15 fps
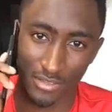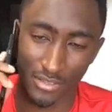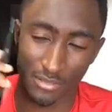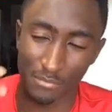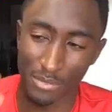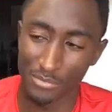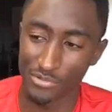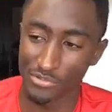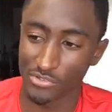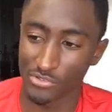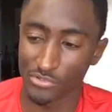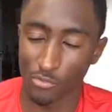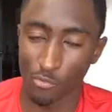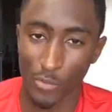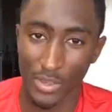Maybe just because
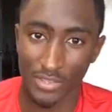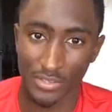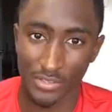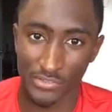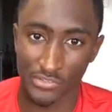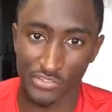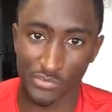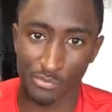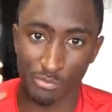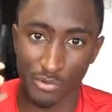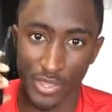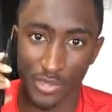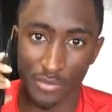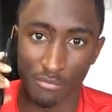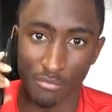the weight is
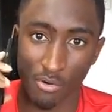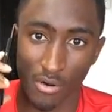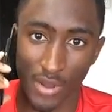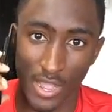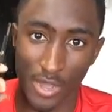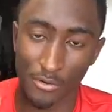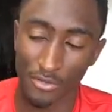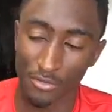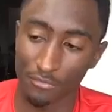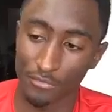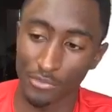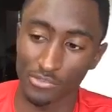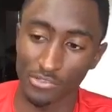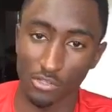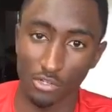spread more out, it
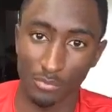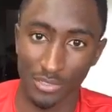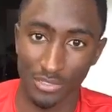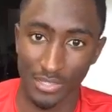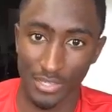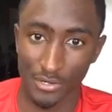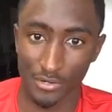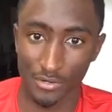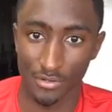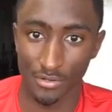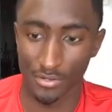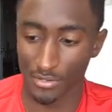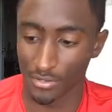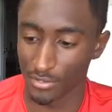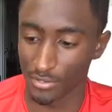feels a little bit lighter.
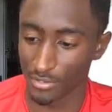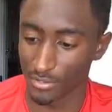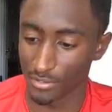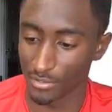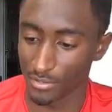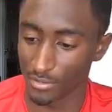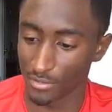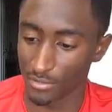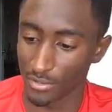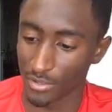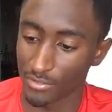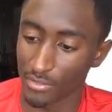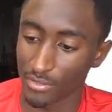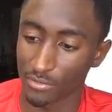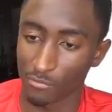
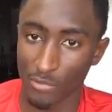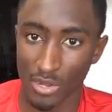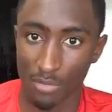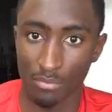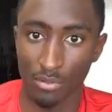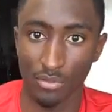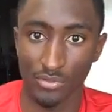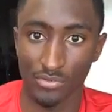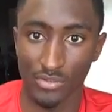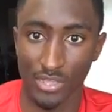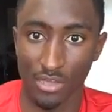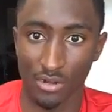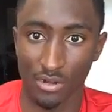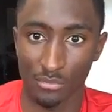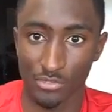And then when I pull it
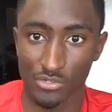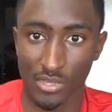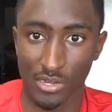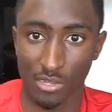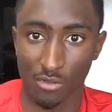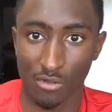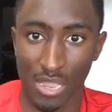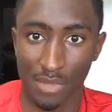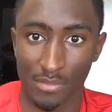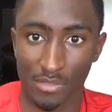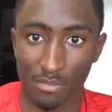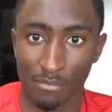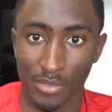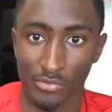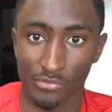down, I'm just kind of grabbing
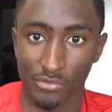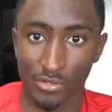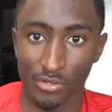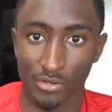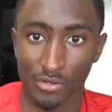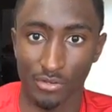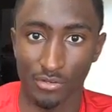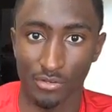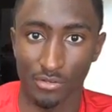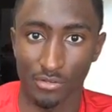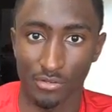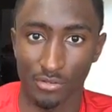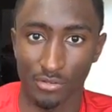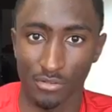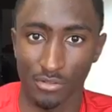the bezel here
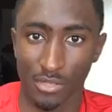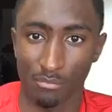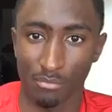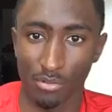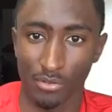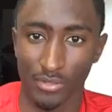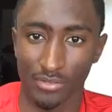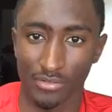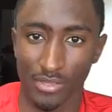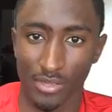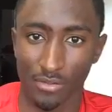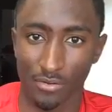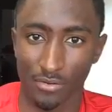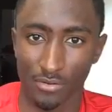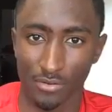and pulling it
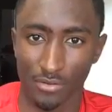down.